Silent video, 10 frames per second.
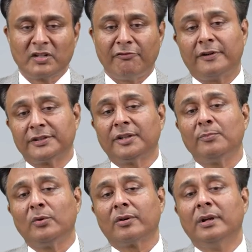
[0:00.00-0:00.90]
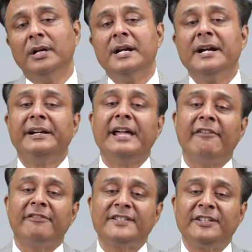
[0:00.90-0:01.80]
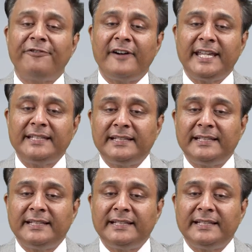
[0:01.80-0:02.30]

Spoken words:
Furthermore, diversifying